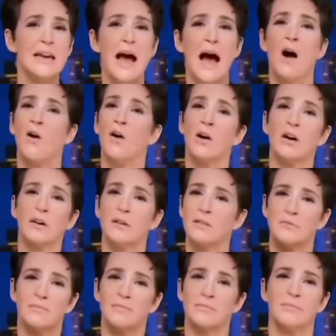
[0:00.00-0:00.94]
our
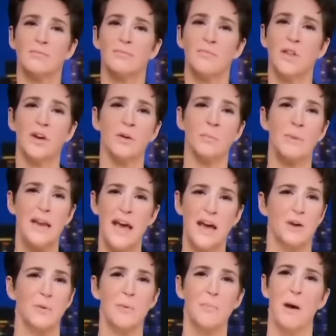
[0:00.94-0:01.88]
little
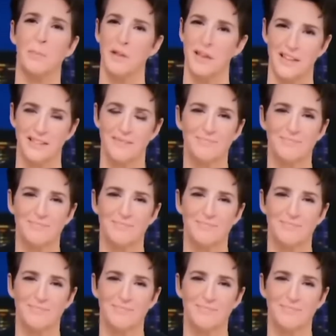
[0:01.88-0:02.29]
banana republic,